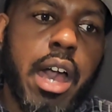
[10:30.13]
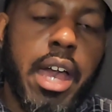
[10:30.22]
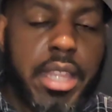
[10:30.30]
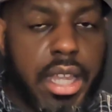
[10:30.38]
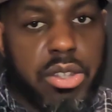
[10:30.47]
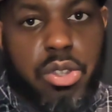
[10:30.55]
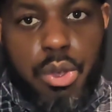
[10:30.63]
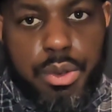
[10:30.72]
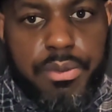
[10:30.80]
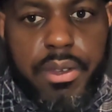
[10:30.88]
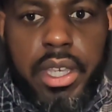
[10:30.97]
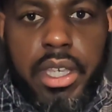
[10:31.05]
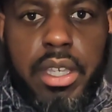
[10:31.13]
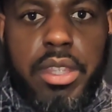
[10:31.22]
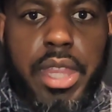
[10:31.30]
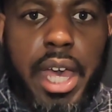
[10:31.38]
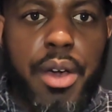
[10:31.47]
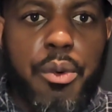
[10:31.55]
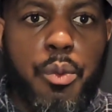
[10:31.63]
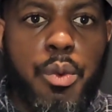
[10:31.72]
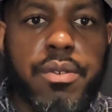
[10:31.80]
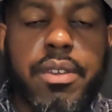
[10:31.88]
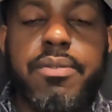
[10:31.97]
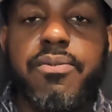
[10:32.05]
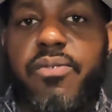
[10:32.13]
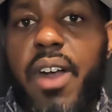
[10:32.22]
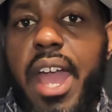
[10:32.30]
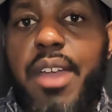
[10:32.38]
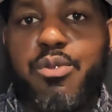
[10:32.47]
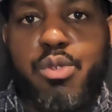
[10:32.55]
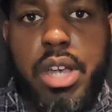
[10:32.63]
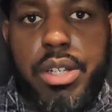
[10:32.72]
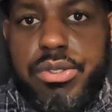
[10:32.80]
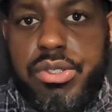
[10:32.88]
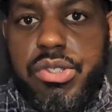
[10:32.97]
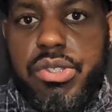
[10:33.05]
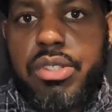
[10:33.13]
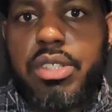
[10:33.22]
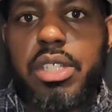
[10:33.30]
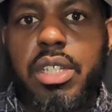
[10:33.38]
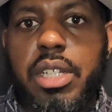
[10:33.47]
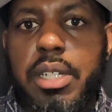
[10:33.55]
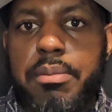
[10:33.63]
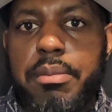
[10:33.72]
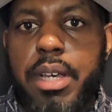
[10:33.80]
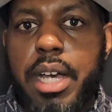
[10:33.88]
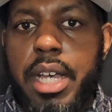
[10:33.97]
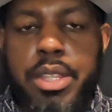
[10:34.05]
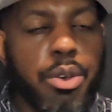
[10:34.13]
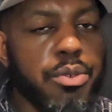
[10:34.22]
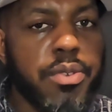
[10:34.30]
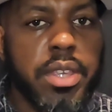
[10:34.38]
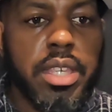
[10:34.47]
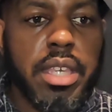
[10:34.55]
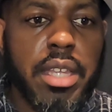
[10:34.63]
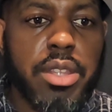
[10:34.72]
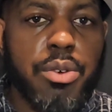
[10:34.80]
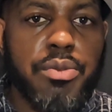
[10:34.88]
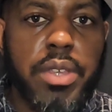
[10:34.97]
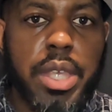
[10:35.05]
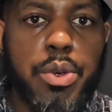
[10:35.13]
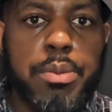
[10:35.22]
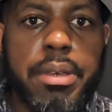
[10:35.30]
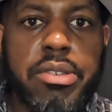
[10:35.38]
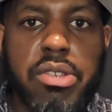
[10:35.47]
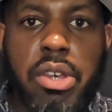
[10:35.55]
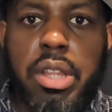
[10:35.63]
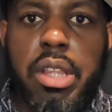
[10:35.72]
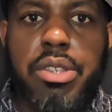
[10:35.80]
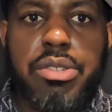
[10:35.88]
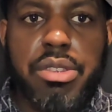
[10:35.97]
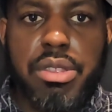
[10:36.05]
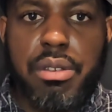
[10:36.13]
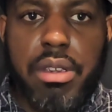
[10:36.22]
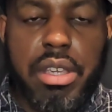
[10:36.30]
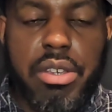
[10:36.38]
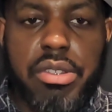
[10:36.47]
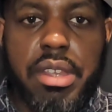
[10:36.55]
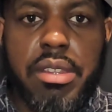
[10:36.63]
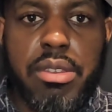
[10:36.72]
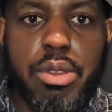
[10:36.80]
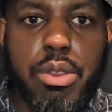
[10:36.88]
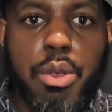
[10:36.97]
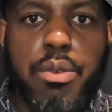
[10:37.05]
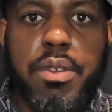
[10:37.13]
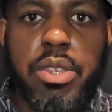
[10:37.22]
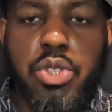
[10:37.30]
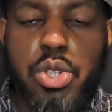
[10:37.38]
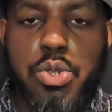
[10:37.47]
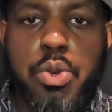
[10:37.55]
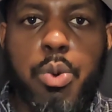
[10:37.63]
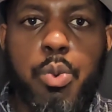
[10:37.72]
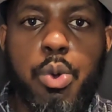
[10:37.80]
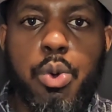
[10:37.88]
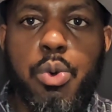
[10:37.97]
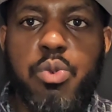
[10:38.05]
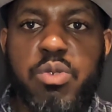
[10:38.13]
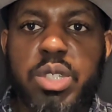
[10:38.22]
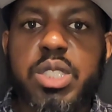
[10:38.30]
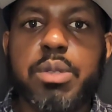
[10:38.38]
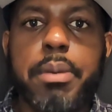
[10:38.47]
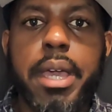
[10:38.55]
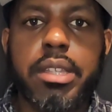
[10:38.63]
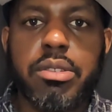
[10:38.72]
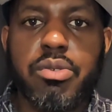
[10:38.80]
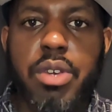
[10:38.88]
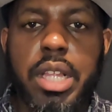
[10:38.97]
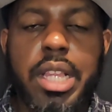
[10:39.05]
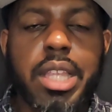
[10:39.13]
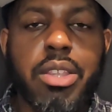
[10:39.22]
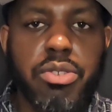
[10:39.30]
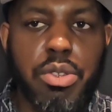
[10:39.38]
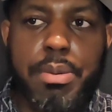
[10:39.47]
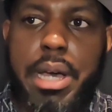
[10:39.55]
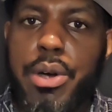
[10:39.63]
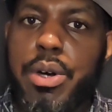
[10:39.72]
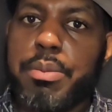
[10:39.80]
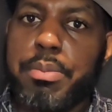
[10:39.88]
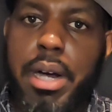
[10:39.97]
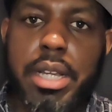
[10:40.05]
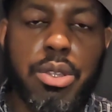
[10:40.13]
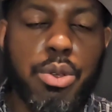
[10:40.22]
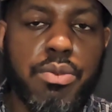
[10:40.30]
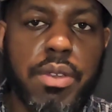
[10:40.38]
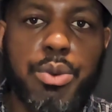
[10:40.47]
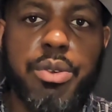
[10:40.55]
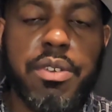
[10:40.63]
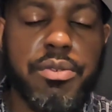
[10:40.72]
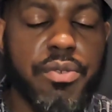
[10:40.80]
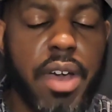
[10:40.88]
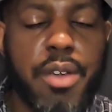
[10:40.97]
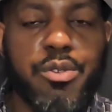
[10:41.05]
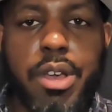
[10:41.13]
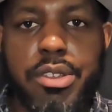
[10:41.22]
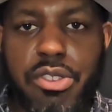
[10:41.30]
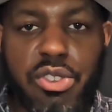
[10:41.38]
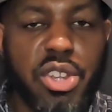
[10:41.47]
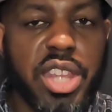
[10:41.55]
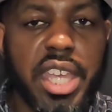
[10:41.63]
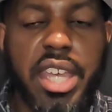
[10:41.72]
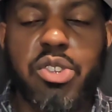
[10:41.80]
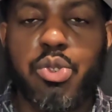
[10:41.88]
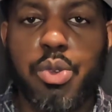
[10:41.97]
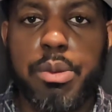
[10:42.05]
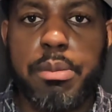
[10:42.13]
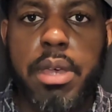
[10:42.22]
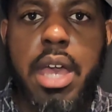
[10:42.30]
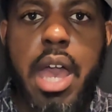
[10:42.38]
And I do think that within five rounds, I don't think it would be as early as three, because I do think Joshua will respect Helenius's power, but I do think within five rounds he's going to get to him,